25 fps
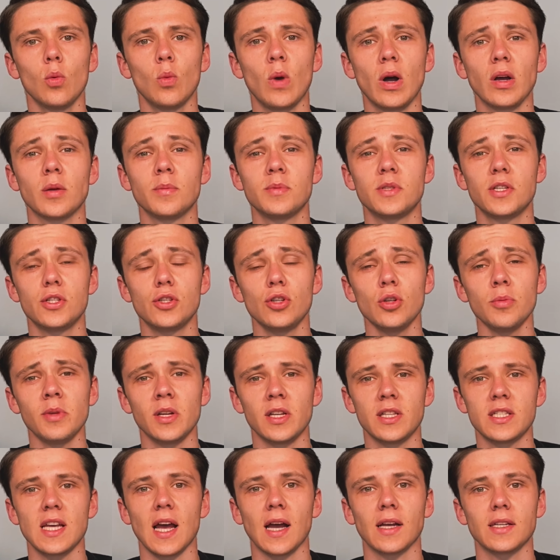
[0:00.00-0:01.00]
Welcome to 2
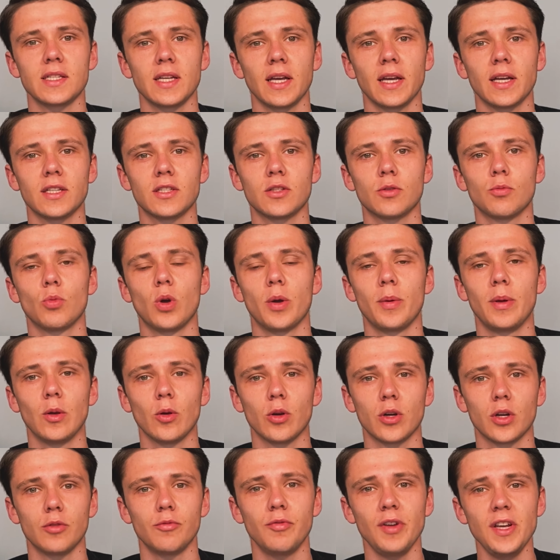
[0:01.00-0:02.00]
Minute Tactics, where we
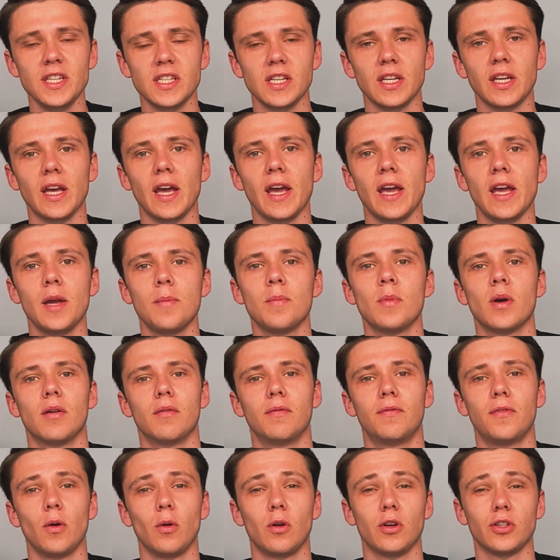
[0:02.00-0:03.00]
look at a recent game
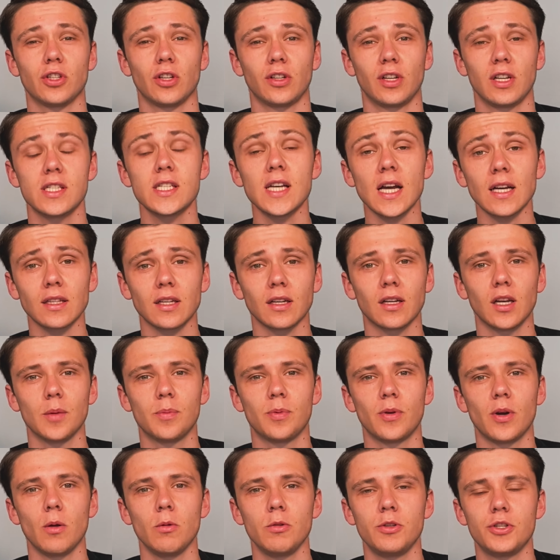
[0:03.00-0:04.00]
and focus on the tactical
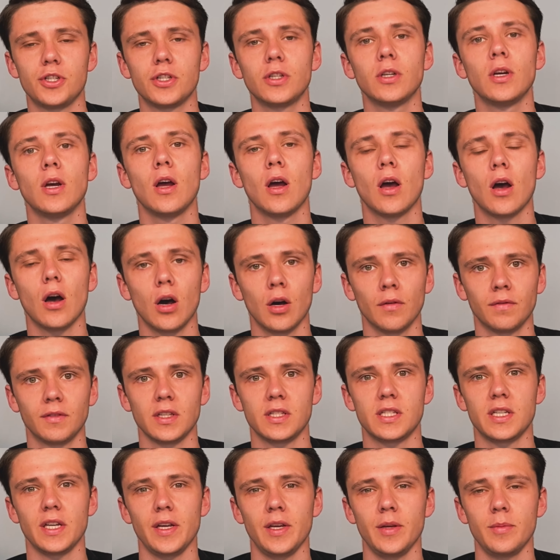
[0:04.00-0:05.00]
approach of the
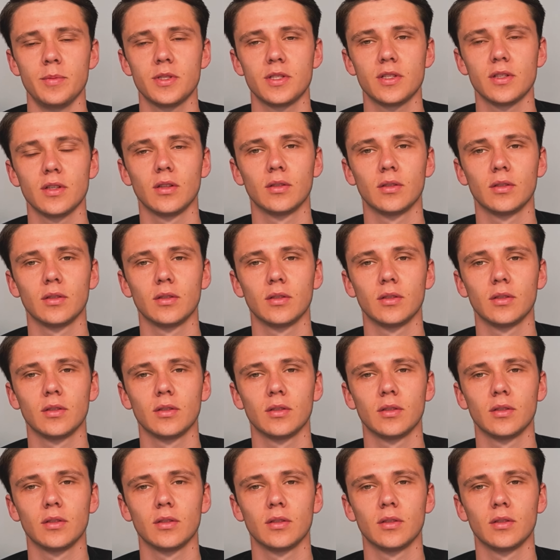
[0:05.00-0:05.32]
teams.